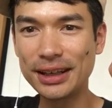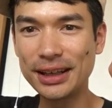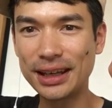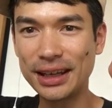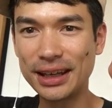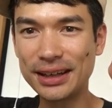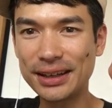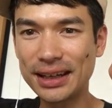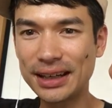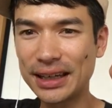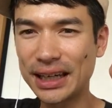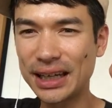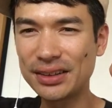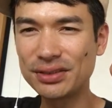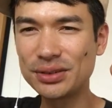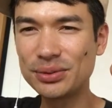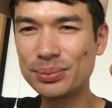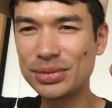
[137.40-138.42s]
And I
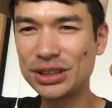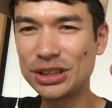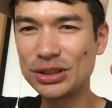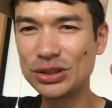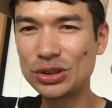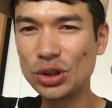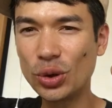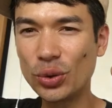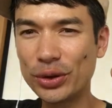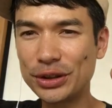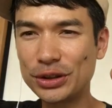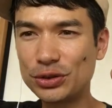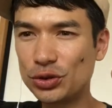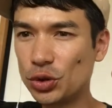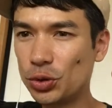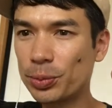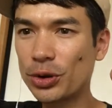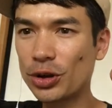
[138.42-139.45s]
haven't been going
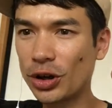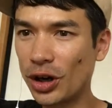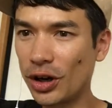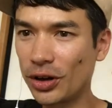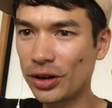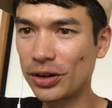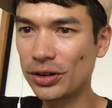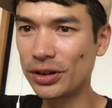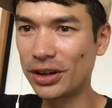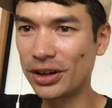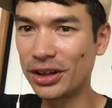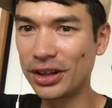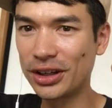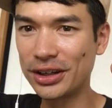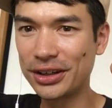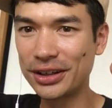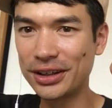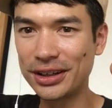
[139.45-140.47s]
super hard
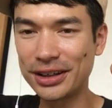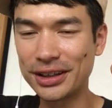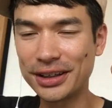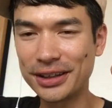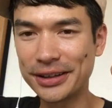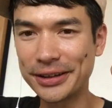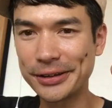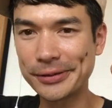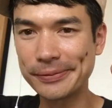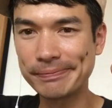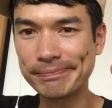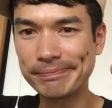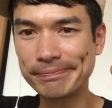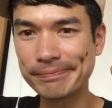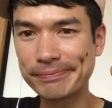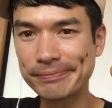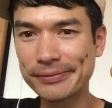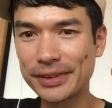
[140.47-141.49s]
on, um,
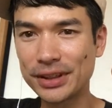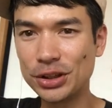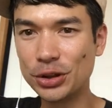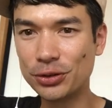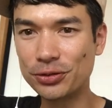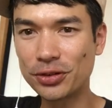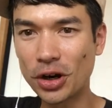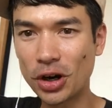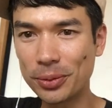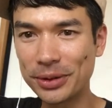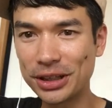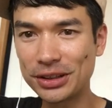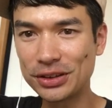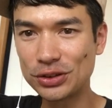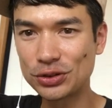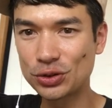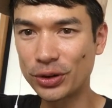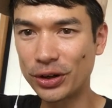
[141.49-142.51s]
you know, farming
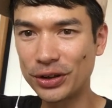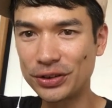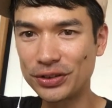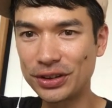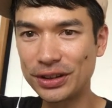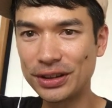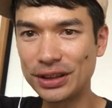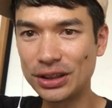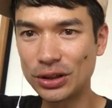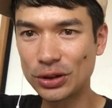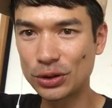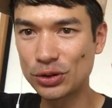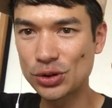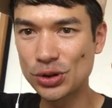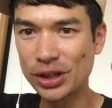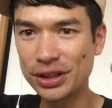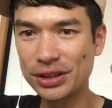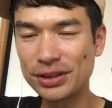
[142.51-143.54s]
this trust in the Earth
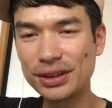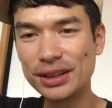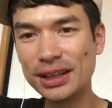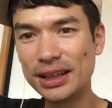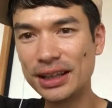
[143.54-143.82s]
Shrine.